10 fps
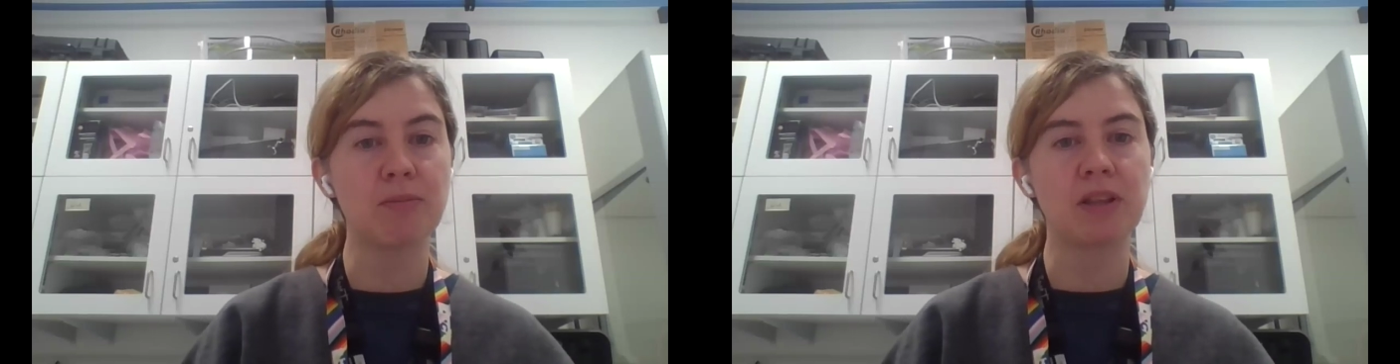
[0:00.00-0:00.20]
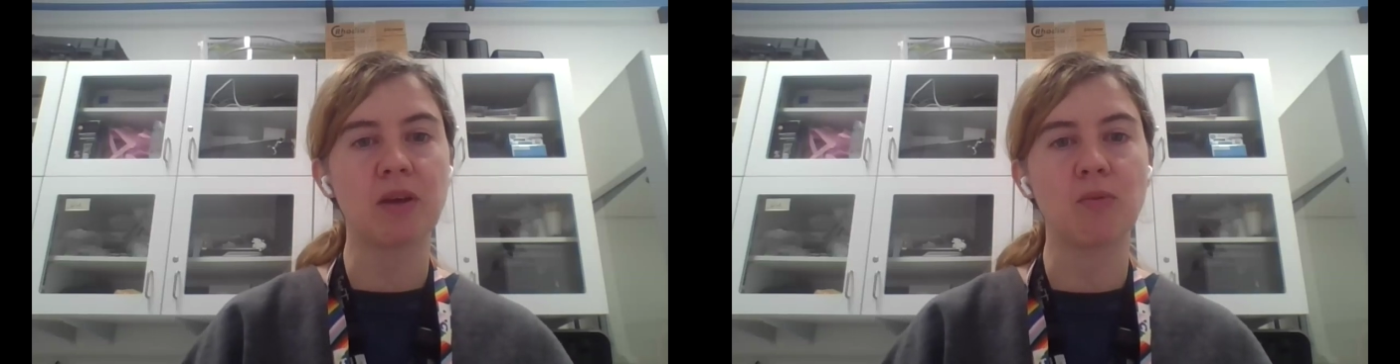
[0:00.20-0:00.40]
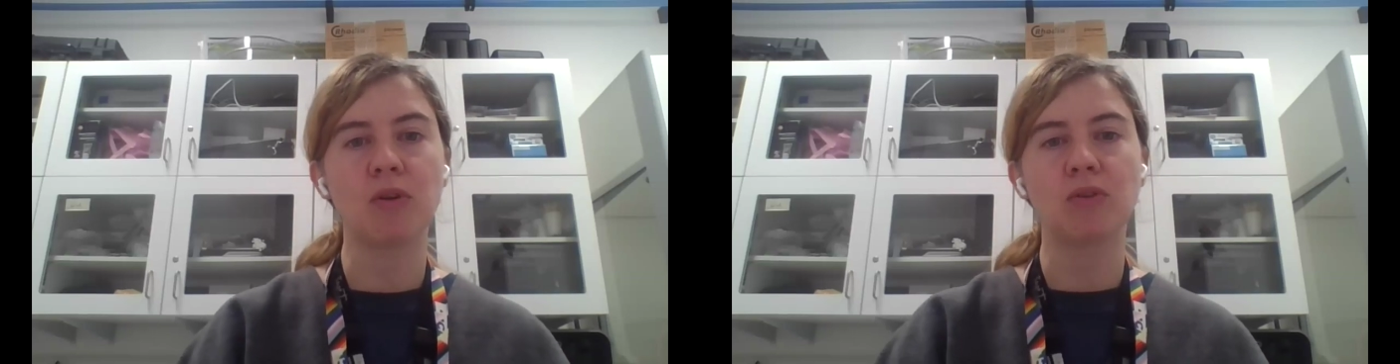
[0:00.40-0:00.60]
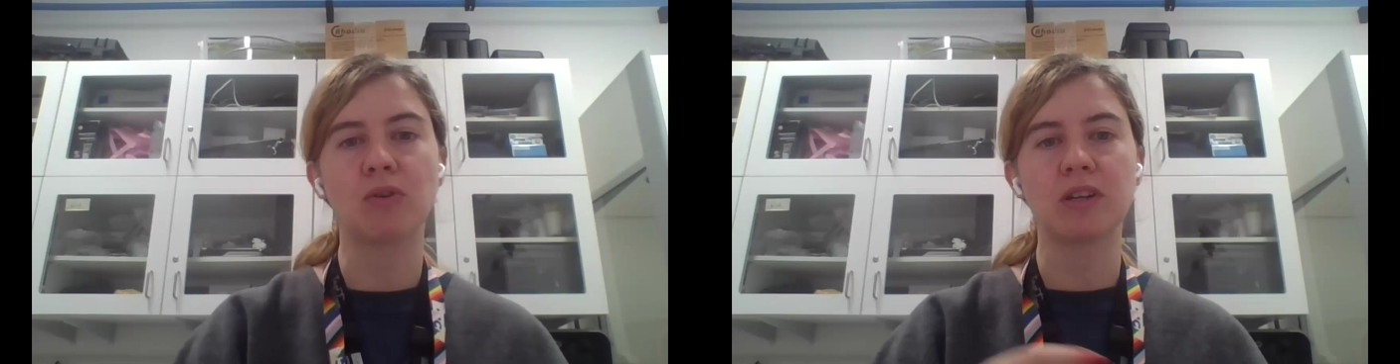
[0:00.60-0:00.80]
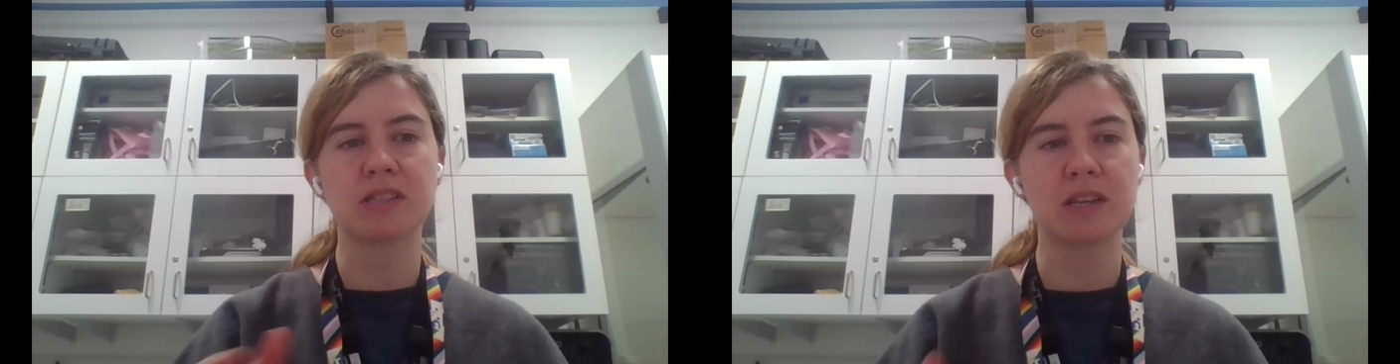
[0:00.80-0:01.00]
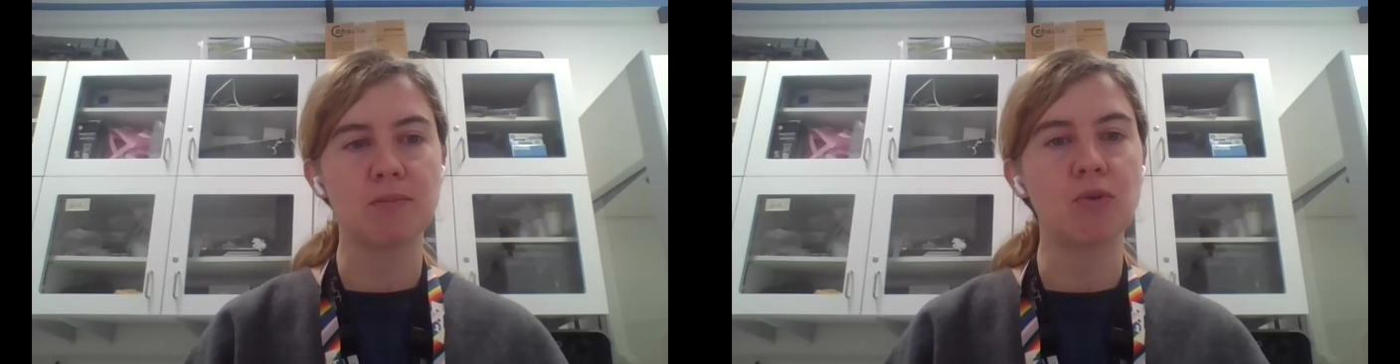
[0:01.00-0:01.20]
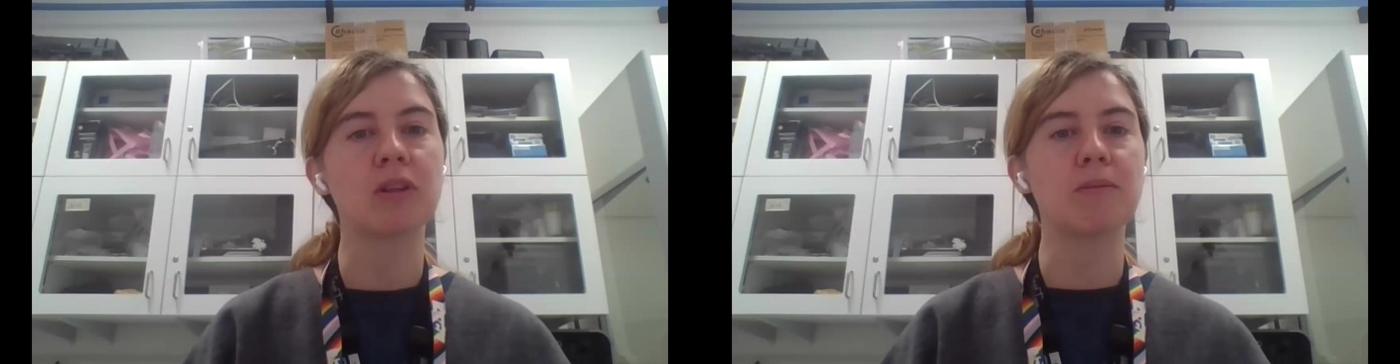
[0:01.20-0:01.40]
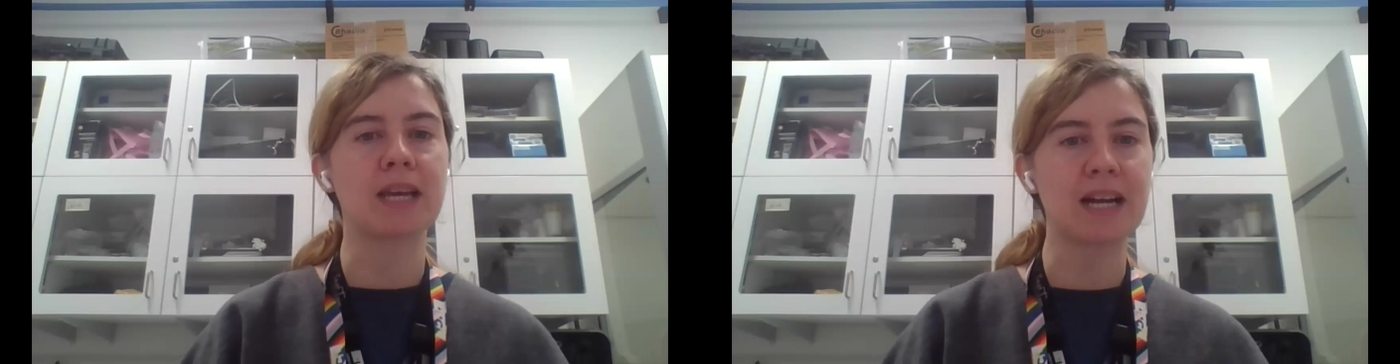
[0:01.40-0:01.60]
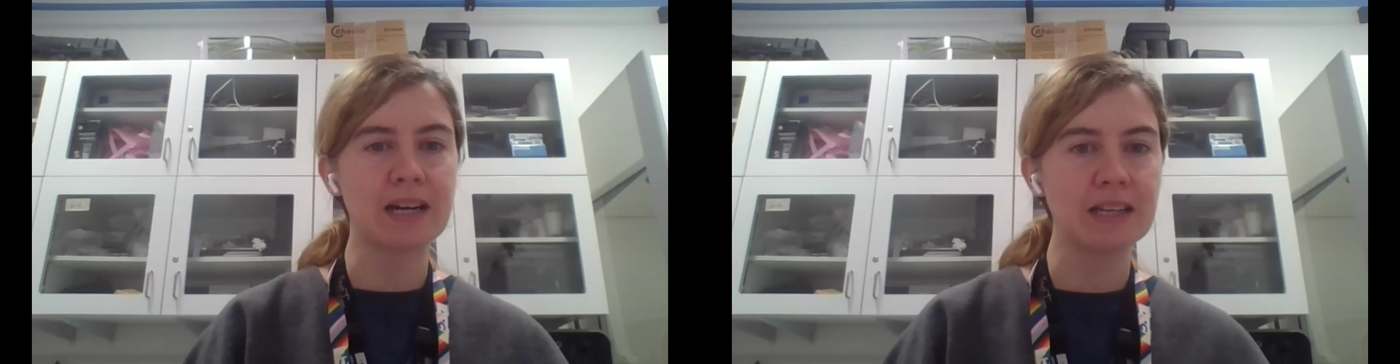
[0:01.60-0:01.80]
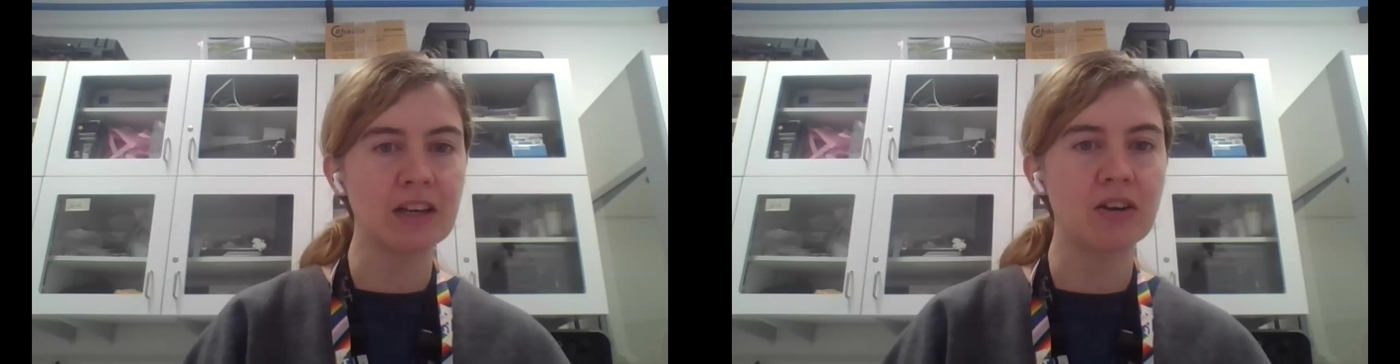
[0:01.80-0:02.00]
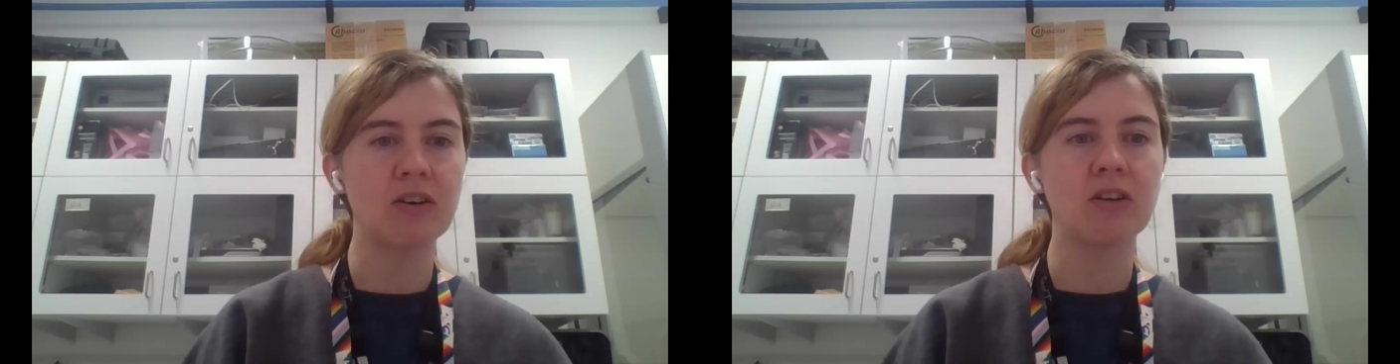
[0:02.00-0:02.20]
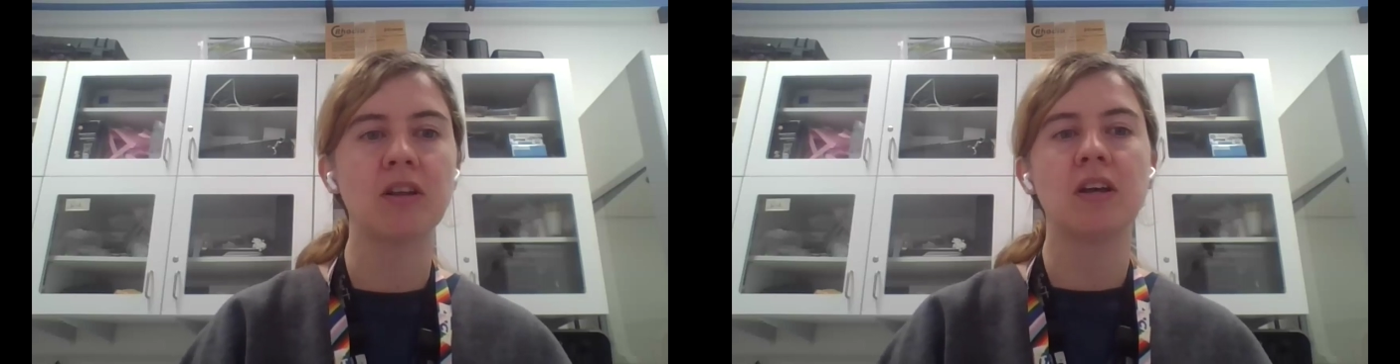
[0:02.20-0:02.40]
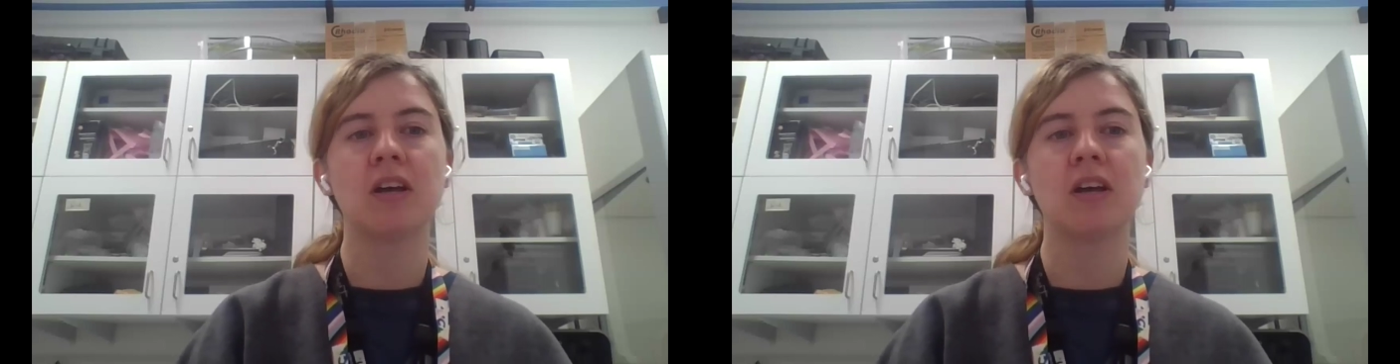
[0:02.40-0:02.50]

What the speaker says: but they want to understand more the mechanical,